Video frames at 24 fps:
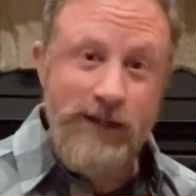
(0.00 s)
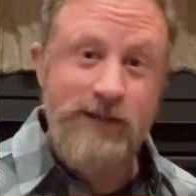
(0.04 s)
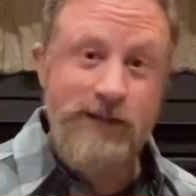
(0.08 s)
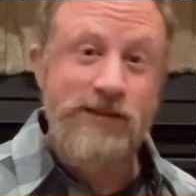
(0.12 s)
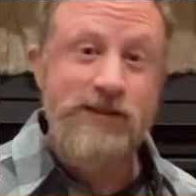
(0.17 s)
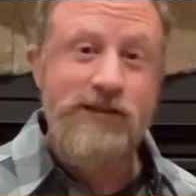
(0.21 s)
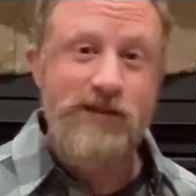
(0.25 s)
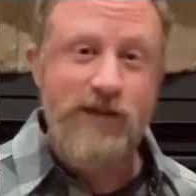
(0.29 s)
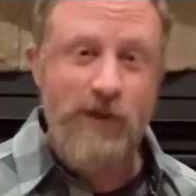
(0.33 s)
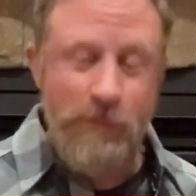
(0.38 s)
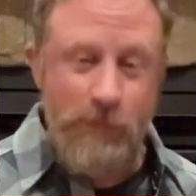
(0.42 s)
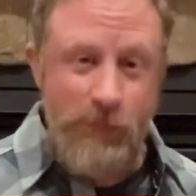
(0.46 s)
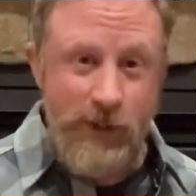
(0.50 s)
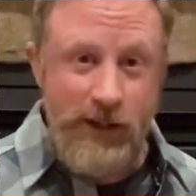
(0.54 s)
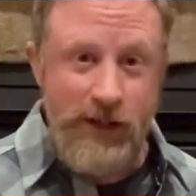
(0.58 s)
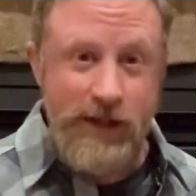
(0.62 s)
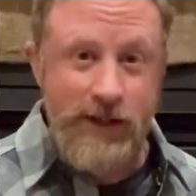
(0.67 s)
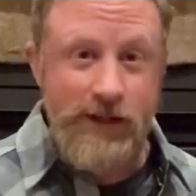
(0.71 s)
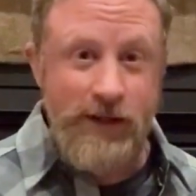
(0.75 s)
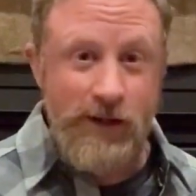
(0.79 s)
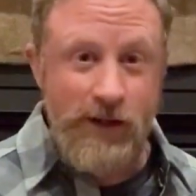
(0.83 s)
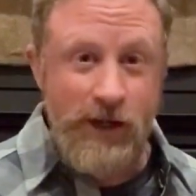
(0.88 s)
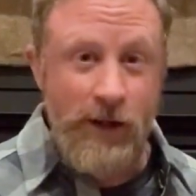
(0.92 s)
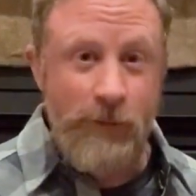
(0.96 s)
This is a
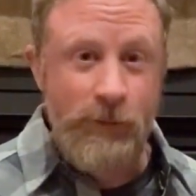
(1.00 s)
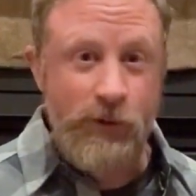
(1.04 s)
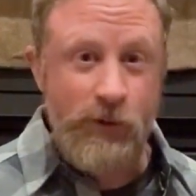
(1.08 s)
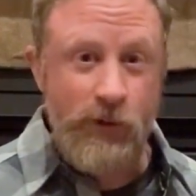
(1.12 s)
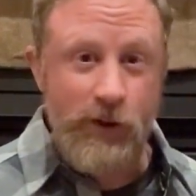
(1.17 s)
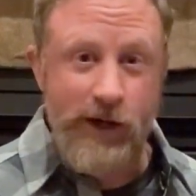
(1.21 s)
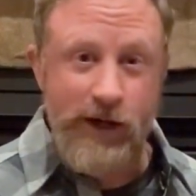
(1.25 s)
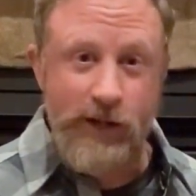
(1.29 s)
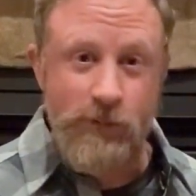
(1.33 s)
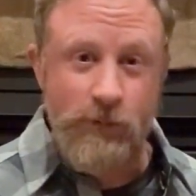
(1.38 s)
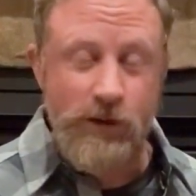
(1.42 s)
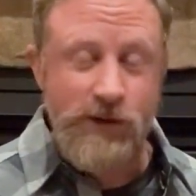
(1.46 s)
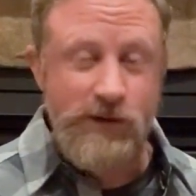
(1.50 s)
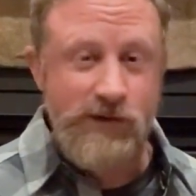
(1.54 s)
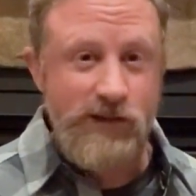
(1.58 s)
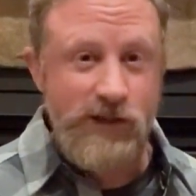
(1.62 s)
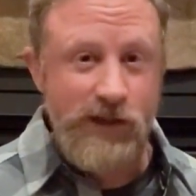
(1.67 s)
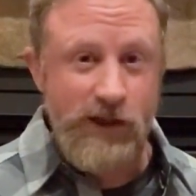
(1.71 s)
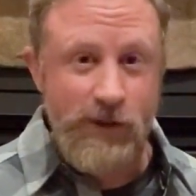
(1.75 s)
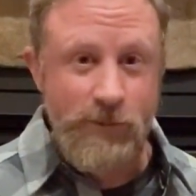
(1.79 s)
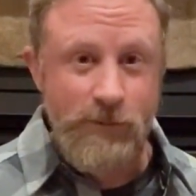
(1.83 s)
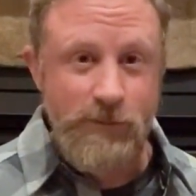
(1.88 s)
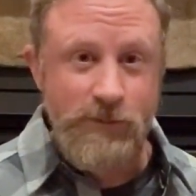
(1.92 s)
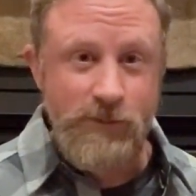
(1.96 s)
big upgrade with
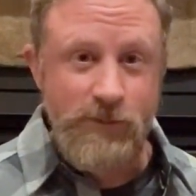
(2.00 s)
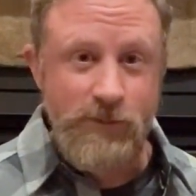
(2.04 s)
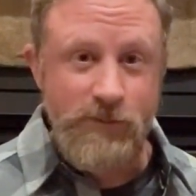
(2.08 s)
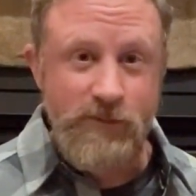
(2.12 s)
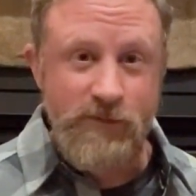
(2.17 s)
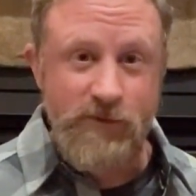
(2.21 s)
some